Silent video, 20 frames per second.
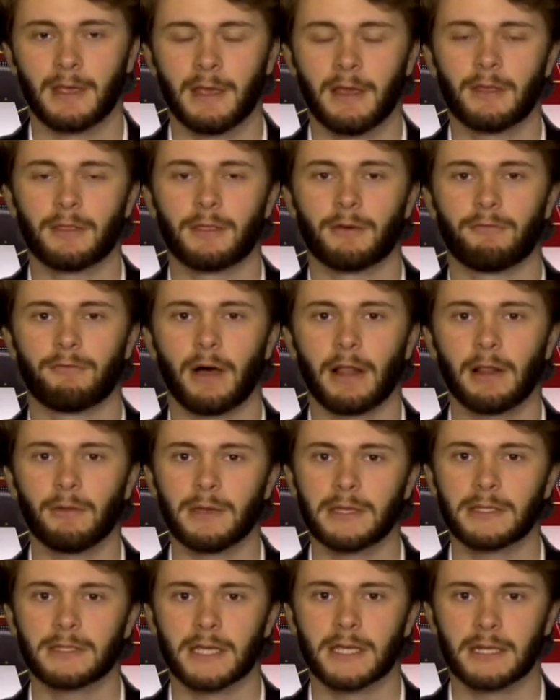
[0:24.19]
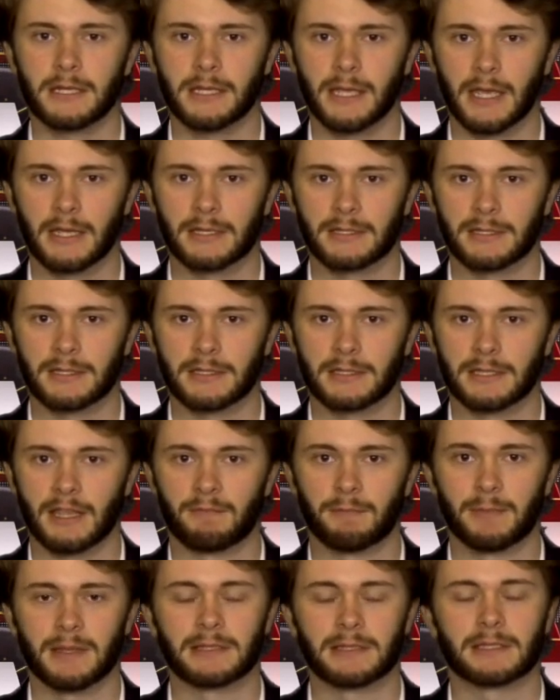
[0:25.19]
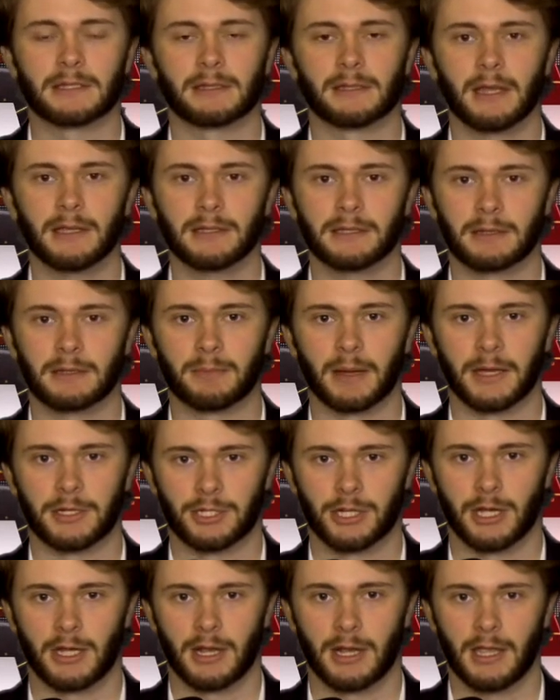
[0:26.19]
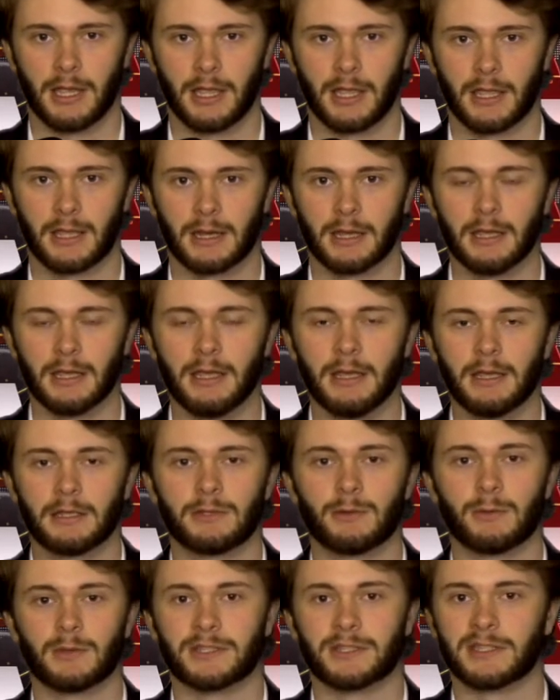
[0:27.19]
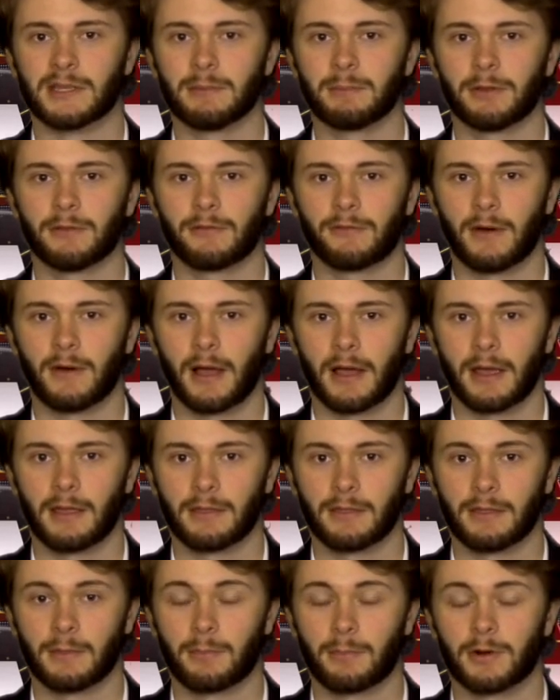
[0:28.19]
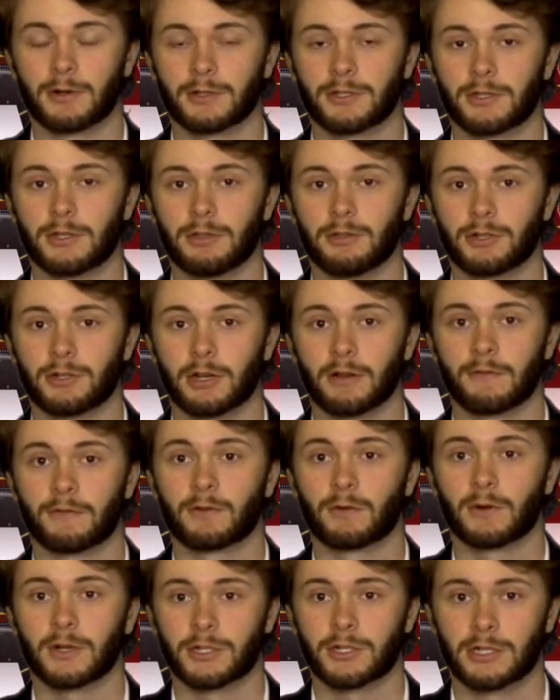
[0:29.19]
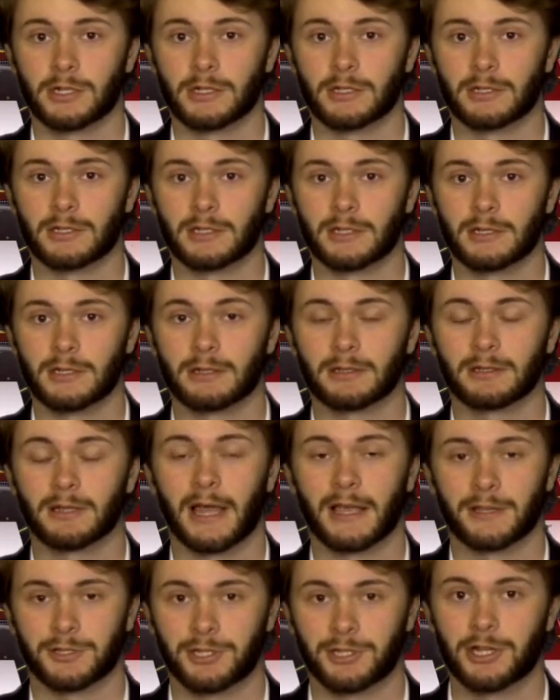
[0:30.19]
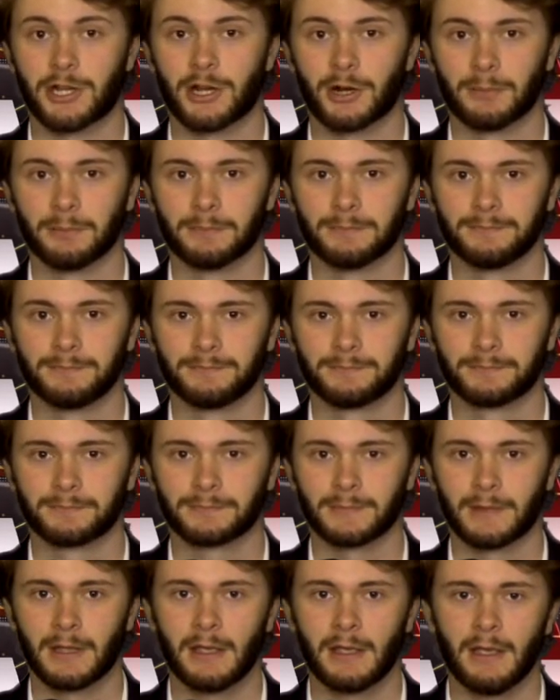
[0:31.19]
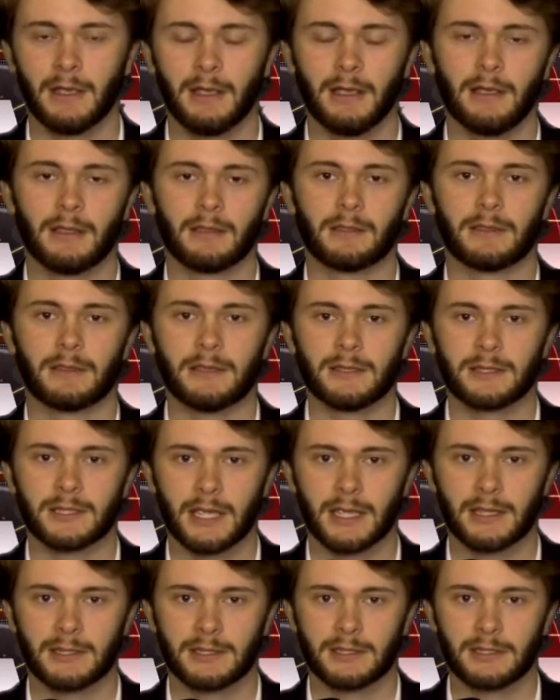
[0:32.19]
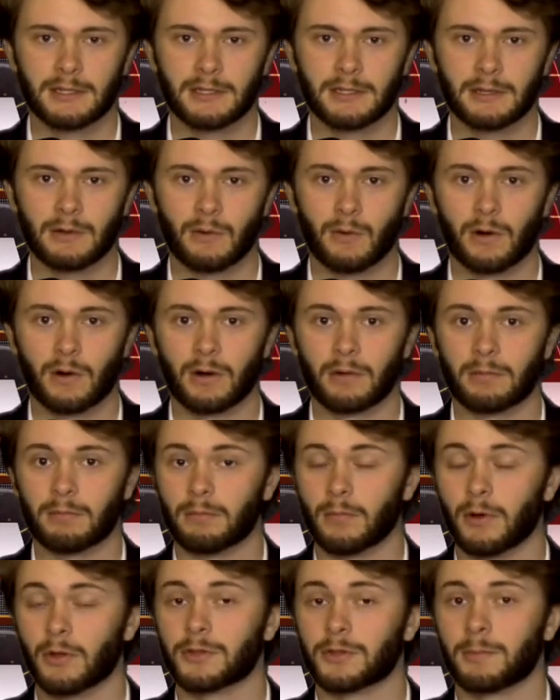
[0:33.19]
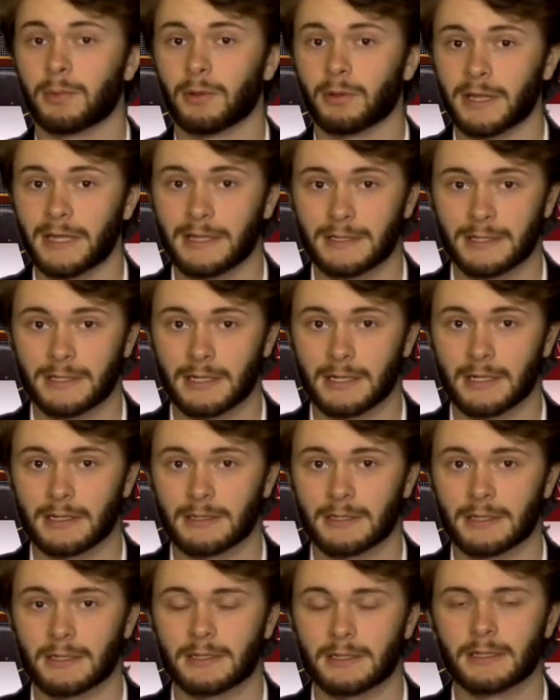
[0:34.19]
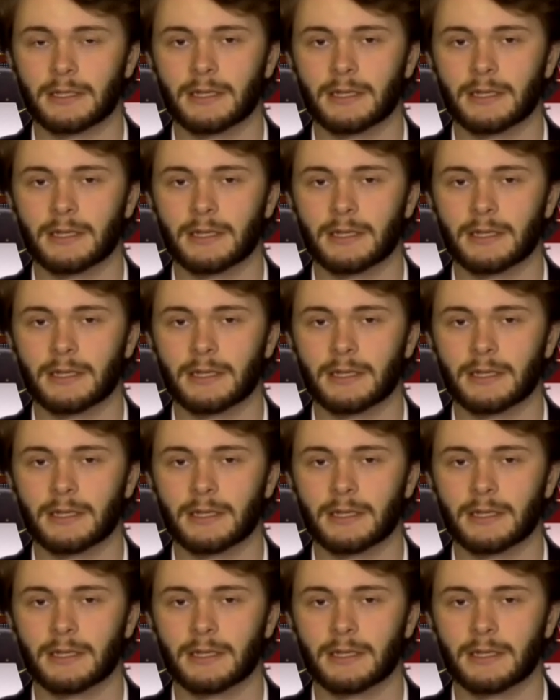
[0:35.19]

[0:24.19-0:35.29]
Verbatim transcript: The following 10 cases have been selected by China Aid to exemplify the persecution of Christians last year. These cases, or multiple incidences,